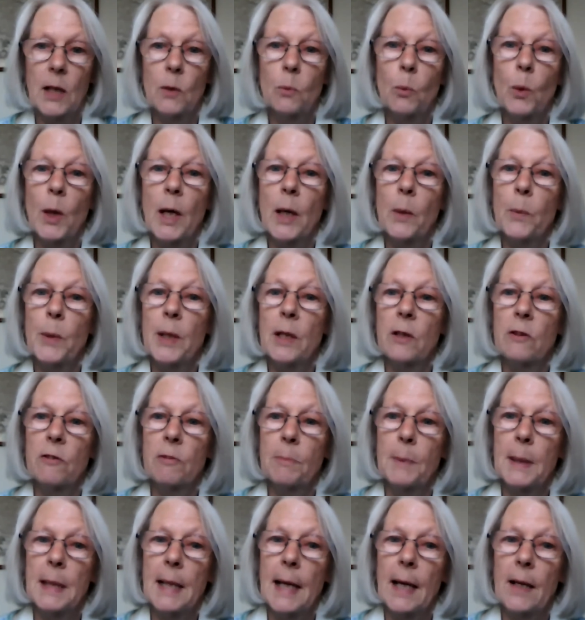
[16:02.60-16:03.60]
where we have
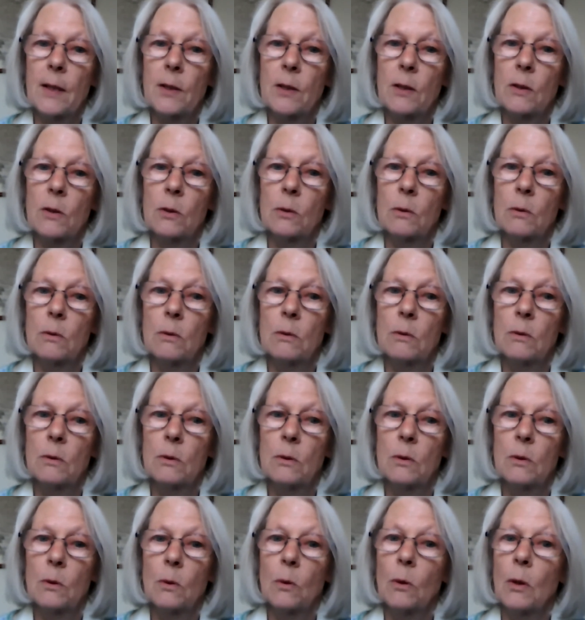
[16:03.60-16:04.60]
been ethical
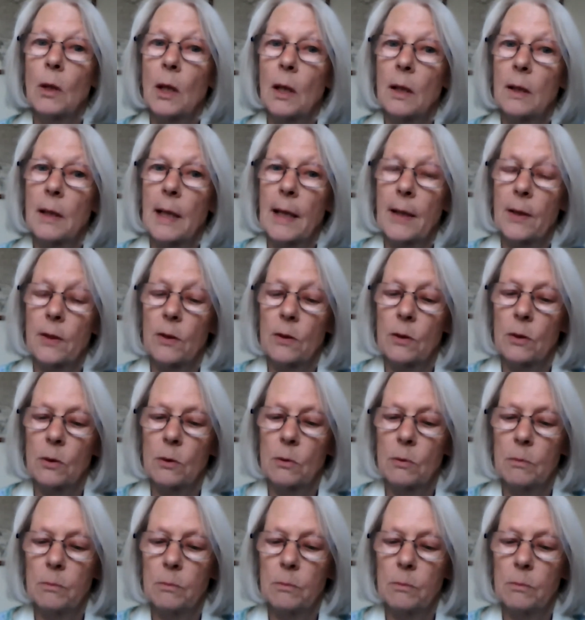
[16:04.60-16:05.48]
or unethical.